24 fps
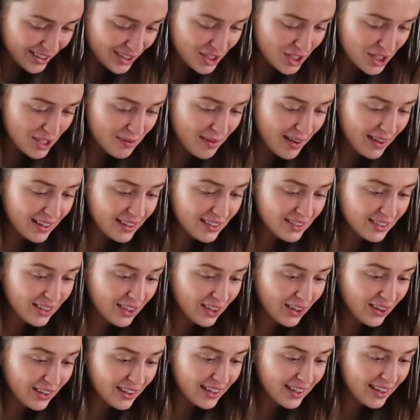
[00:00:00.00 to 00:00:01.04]
did she make us
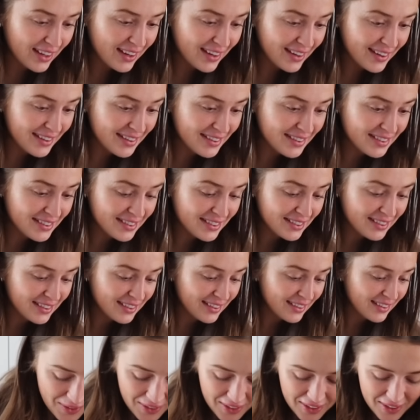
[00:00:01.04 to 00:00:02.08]
cookies?
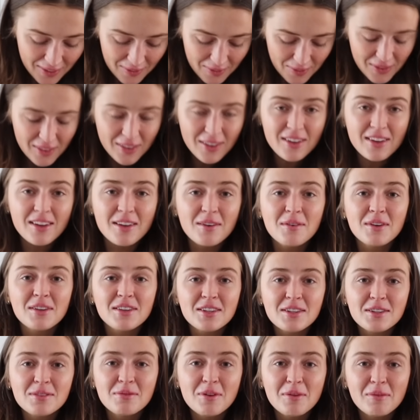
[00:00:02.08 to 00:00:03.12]
Look at what
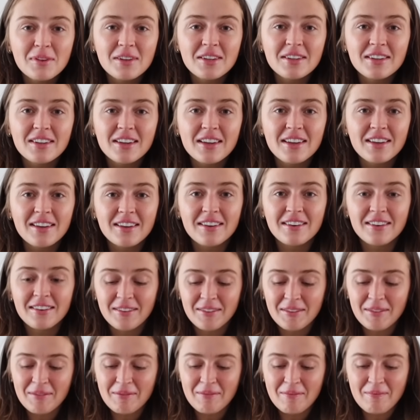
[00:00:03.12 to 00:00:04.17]
this woman did.
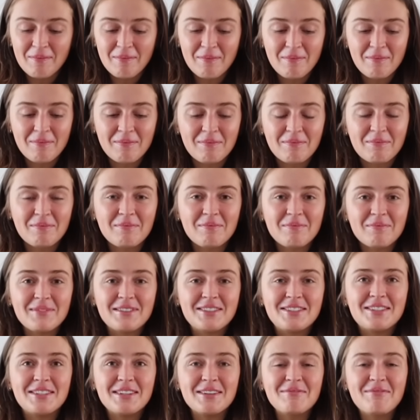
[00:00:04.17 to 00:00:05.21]

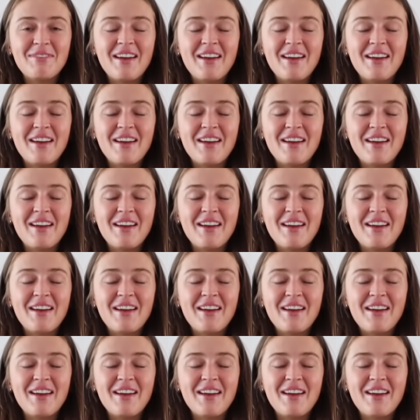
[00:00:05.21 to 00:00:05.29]
She